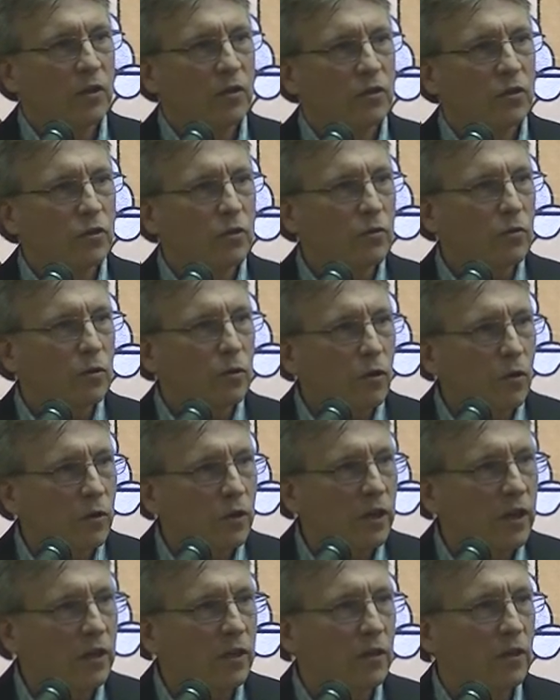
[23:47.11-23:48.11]
to learn
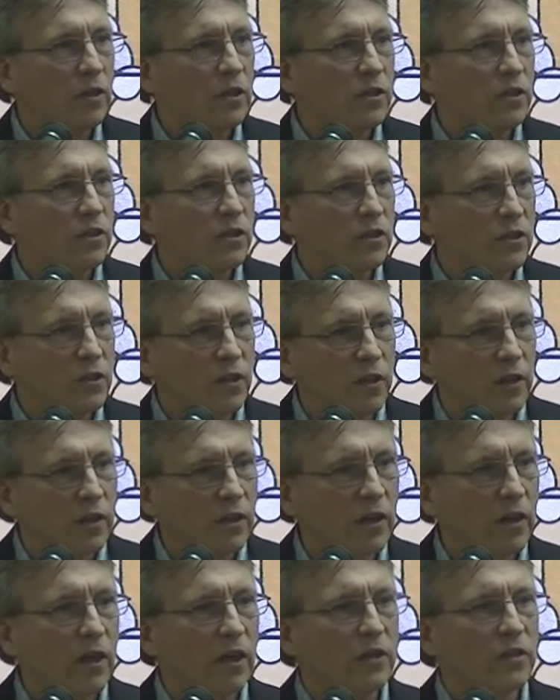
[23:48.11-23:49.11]
English, study the
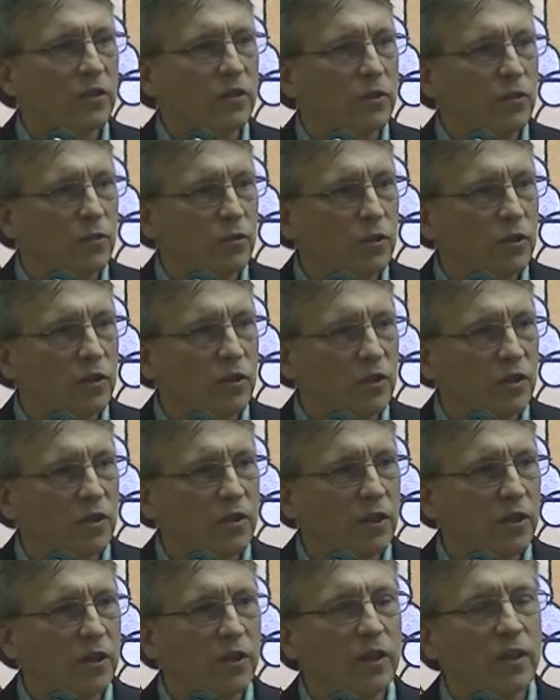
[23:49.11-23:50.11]
Constitution,
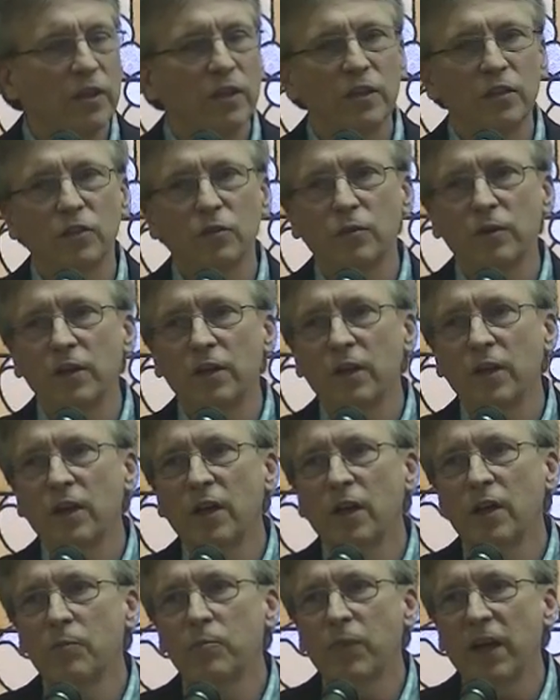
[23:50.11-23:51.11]
study the history,
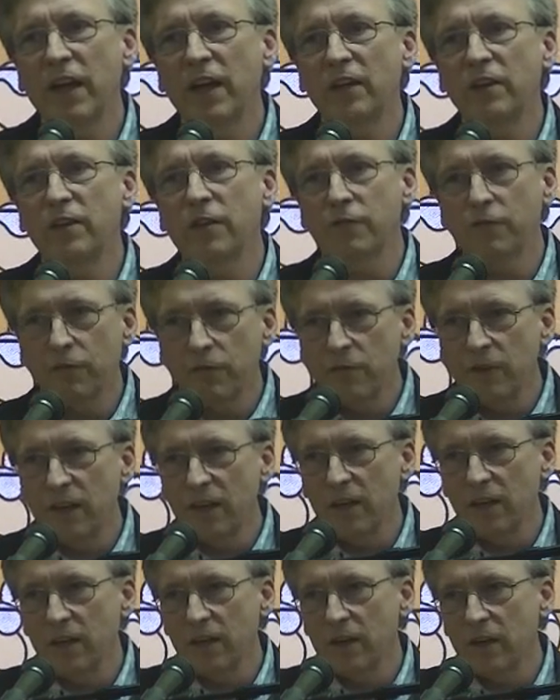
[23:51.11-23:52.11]
pay the
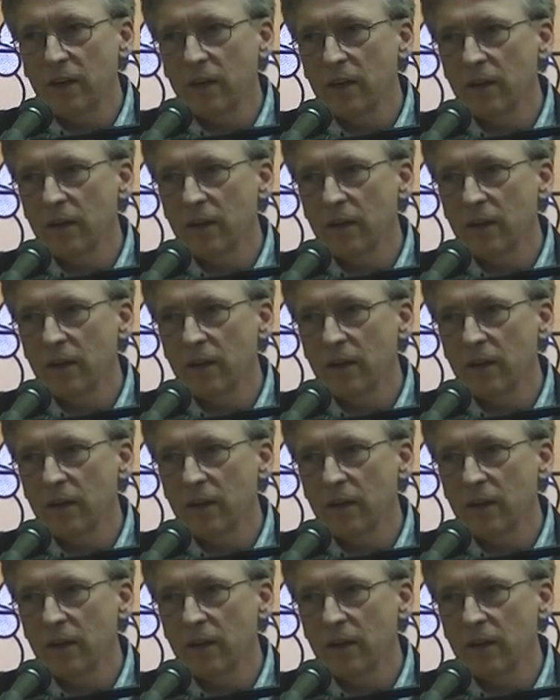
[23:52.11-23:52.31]
fee,